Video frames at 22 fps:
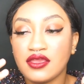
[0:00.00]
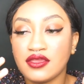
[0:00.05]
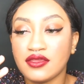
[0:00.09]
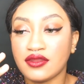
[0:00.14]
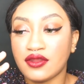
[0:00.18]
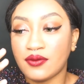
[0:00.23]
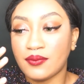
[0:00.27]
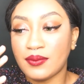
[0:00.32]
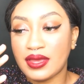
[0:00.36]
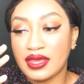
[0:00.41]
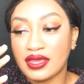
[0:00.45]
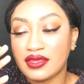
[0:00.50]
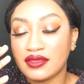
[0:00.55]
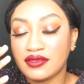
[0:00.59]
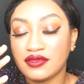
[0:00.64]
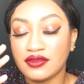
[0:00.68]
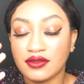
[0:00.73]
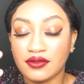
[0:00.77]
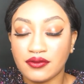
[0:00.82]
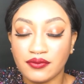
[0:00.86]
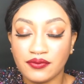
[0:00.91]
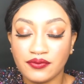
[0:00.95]
know, make, you
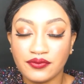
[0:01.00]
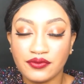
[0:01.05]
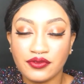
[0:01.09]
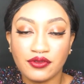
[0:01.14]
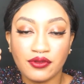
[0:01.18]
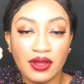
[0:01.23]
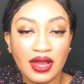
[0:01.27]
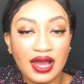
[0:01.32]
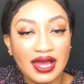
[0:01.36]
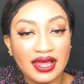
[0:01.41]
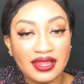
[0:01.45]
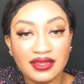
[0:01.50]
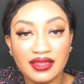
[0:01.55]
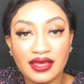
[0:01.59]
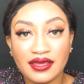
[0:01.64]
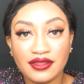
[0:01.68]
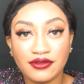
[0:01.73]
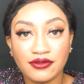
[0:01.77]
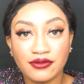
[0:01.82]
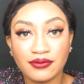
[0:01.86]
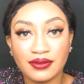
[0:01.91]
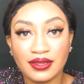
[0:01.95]
know, your
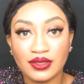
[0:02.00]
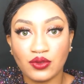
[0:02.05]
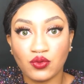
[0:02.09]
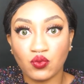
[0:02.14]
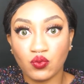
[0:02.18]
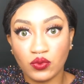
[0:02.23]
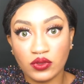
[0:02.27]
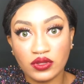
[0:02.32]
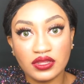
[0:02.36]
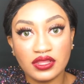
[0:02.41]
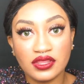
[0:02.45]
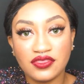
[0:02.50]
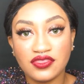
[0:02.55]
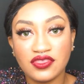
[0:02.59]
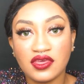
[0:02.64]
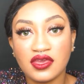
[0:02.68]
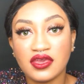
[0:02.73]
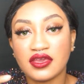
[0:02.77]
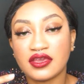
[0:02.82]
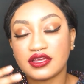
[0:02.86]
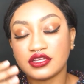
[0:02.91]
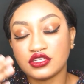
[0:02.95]
eyeliner like really
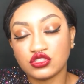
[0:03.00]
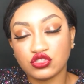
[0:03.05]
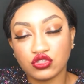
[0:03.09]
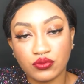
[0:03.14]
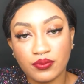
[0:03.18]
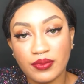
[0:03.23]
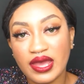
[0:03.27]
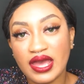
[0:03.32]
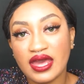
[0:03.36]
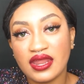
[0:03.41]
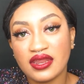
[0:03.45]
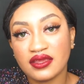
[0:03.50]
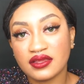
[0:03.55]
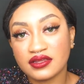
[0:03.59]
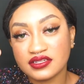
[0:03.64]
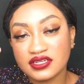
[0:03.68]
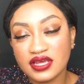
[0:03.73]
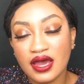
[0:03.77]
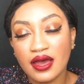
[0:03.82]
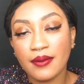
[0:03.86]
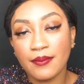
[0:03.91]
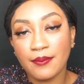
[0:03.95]
thick and dramatic,
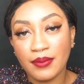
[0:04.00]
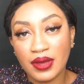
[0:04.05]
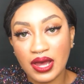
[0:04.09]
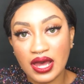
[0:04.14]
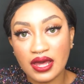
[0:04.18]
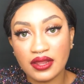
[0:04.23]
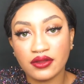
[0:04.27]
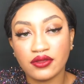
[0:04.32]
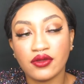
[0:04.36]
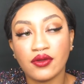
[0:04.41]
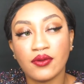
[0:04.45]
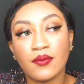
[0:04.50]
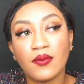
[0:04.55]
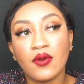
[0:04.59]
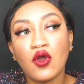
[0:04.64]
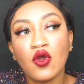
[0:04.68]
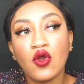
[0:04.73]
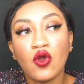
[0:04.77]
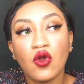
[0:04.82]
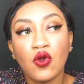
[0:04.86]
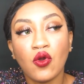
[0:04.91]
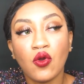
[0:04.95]
top, bottom,
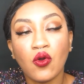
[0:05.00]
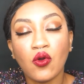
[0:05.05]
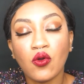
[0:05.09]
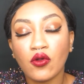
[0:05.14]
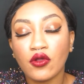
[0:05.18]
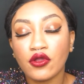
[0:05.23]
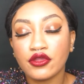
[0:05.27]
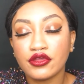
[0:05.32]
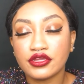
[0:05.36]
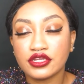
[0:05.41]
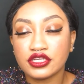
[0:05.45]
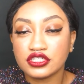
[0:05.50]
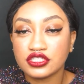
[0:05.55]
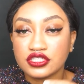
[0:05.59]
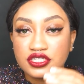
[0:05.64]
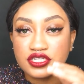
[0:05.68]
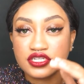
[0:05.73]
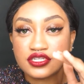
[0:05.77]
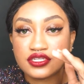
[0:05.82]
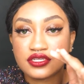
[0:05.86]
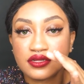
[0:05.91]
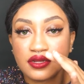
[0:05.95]
or you could
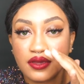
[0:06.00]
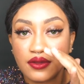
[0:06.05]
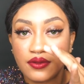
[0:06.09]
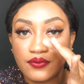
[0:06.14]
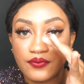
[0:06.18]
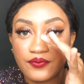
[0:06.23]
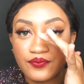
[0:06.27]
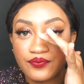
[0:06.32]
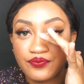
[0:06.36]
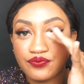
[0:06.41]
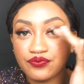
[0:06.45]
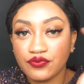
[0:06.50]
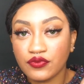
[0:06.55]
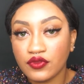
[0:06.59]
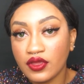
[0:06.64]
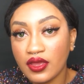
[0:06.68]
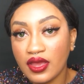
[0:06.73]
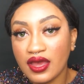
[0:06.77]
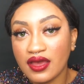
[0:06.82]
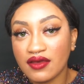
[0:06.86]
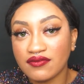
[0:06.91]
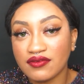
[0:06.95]
just, you know,
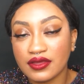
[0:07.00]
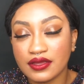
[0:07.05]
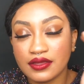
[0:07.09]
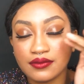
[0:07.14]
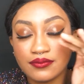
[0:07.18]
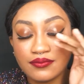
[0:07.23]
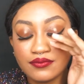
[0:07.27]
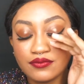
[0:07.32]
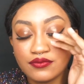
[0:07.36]
have like